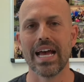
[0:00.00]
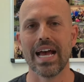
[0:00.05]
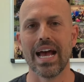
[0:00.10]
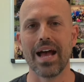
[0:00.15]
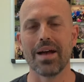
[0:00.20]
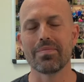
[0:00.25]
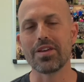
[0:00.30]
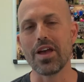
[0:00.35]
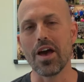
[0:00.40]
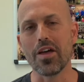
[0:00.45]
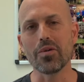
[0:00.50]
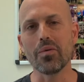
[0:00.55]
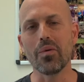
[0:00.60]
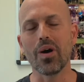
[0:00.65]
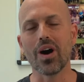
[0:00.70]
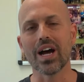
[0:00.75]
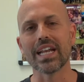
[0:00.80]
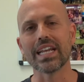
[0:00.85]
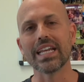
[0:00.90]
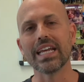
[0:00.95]
Um, the other
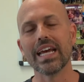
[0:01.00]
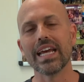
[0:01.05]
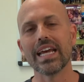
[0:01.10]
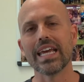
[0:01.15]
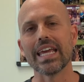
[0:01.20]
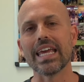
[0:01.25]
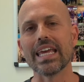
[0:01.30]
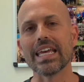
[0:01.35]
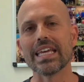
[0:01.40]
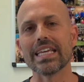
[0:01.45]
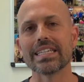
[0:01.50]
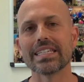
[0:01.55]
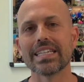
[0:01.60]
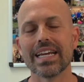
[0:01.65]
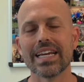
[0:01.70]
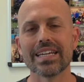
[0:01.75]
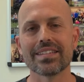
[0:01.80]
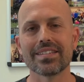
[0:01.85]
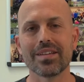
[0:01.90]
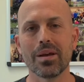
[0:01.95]
one
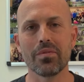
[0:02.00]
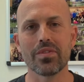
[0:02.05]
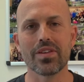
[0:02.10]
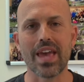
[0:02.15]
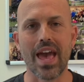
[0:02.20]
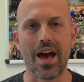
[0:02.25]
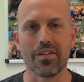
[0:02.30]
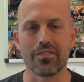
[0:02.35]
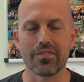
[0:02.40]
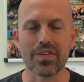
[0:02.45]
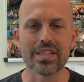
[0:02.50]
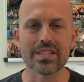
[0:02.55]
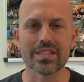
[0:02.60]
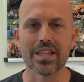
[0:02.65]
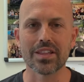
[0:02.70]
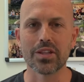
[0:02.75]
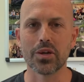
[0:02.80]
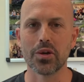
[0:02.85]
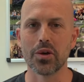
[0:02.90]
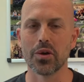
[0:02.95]
is some of the outfits
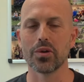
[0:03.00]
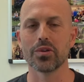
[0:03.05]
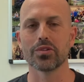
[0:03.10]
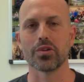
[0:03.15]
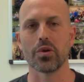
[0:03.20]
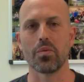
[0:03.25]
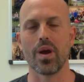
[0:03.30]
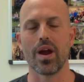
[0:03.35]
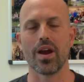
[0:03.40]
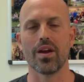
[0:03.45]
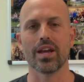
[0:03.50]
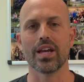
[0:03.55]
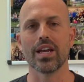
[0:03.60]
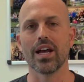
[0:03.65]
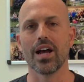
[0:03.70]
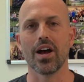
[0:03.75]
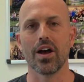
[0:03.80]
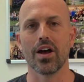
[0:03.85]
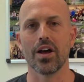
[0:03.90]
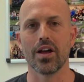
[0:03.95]
that the girls are
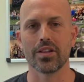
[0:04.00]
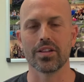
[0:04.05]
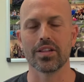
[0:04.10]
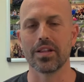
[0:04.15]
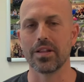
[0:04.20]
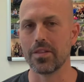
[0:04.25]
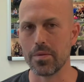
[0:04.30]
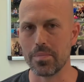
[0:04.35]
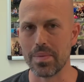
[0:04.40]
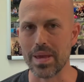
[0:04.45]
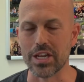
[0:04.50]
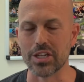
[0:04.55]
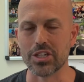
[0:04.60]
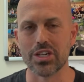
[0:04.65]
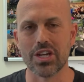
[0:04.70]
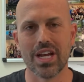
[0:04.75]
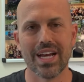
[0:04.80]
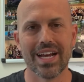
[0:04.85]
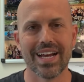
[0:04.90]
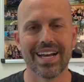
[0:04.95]
wearing on the
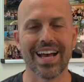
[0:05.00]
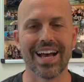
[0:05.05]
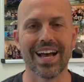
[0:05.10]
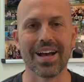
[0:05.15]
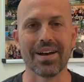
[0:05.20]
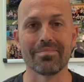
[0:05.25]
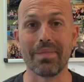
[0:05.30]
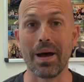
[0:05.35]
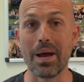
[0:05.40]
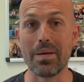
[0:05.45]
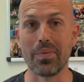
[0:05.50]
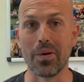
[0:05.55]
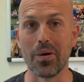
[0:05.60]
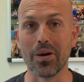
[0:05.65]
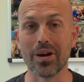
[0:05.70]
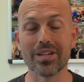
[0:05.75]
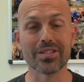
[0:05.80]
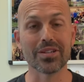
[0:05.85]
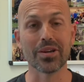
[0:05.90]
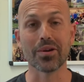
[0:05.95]
beach. Uh, my
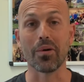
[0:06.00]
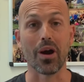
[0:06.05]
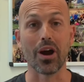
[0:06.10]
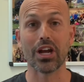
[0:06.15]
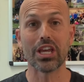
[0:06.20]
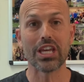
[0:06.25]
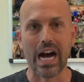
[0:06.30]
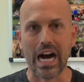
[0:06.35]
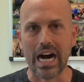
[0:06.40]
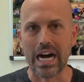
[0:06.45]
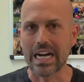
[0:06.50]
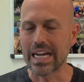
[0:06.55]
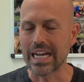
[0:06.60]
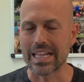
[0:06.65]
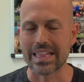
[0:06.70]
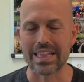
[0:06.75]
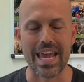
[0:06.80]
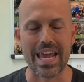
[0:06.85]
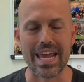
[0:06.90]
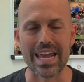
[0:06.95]
boys, who are
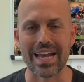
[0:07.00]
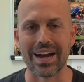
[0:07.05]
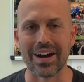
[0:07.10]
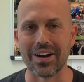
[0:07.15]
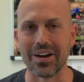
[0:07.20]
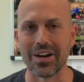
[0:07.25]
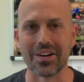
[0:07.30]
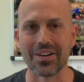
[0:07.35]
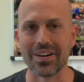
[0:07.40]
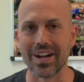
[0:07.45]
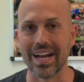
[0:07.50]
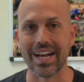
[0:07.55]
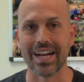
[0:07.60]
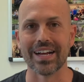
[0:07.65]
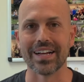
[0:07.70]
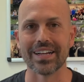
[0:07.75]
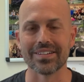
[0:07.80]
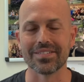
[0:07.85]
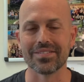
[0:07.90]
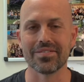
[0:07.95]
young, they are
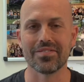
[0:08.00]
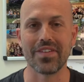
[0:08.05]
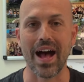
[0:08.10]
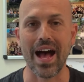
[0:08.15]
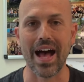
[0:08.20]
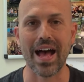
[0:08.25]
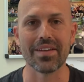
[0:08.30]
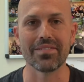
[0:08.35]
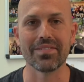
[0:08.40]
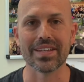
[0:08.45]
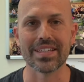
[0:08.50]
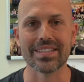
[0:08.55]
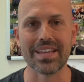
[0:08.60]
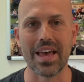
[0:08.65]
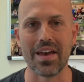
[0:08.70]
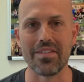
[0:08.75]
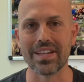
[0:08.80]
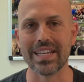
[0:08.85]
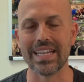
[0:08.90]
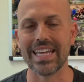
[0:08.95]
uh, five,
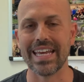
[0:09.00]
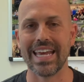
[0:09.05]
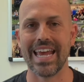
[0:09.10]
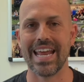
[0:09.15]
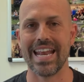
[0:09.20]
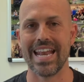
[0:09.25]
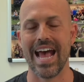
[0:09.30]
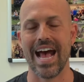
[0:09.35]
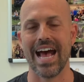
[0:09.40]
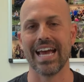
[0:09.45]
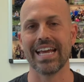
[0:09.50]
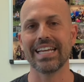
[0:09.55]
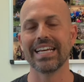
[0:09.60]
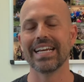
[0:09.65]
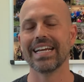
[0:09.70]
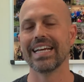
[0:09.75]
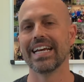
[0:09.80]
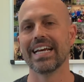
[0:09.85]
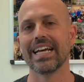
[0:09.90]
seven, and nine.